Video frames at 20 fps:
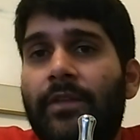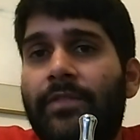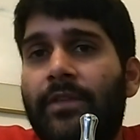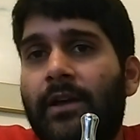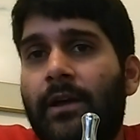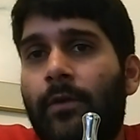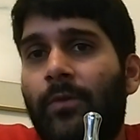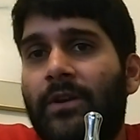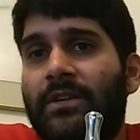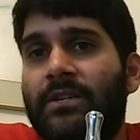I
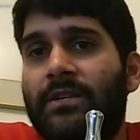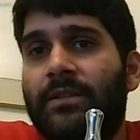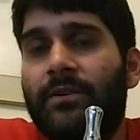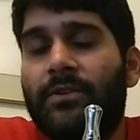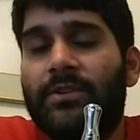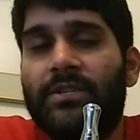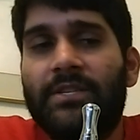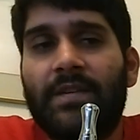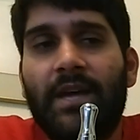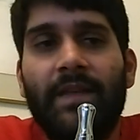think I went to
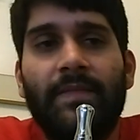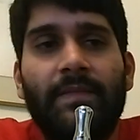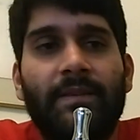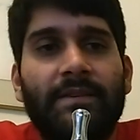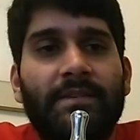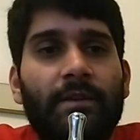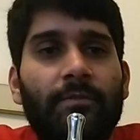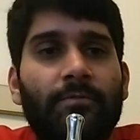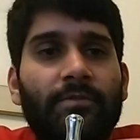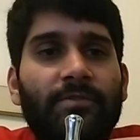their site and
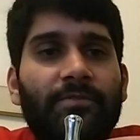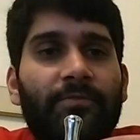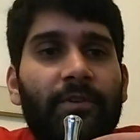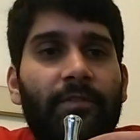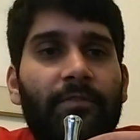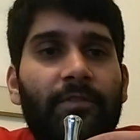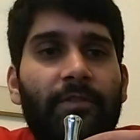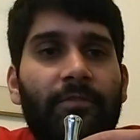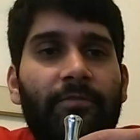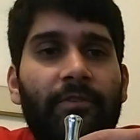they said it was
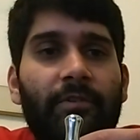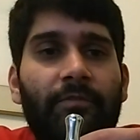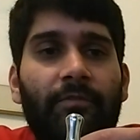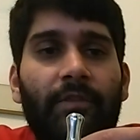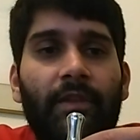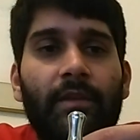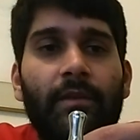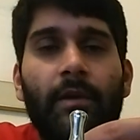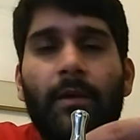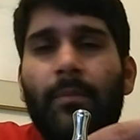50-50,
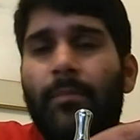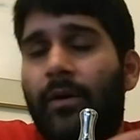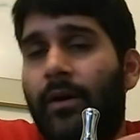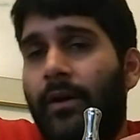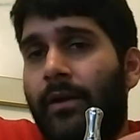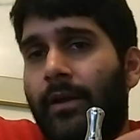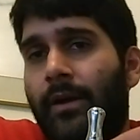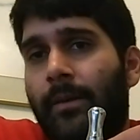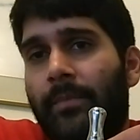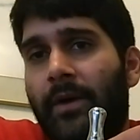
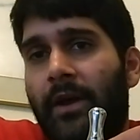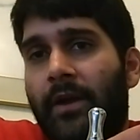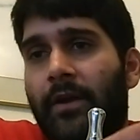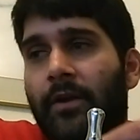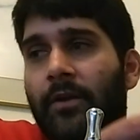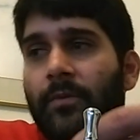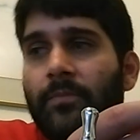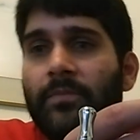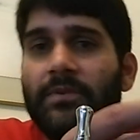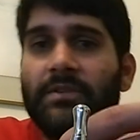but I'm
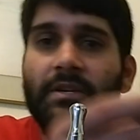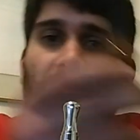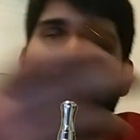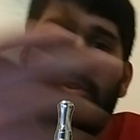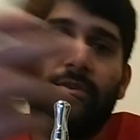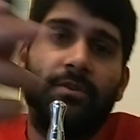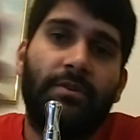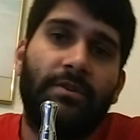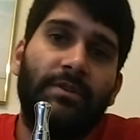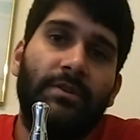not 100%
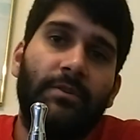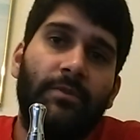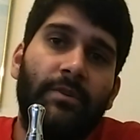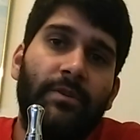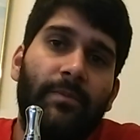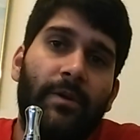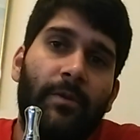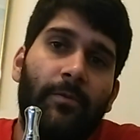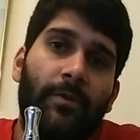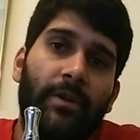sure, so
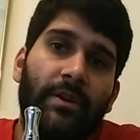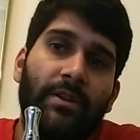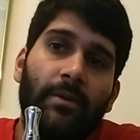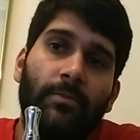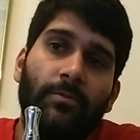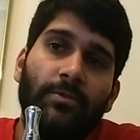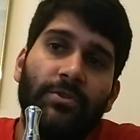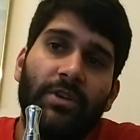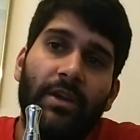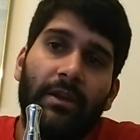you might want to
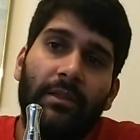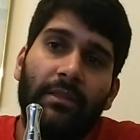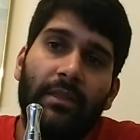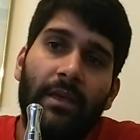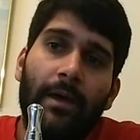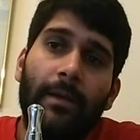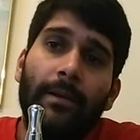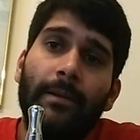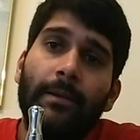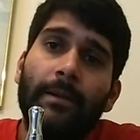double check
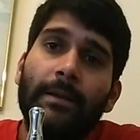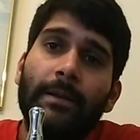that.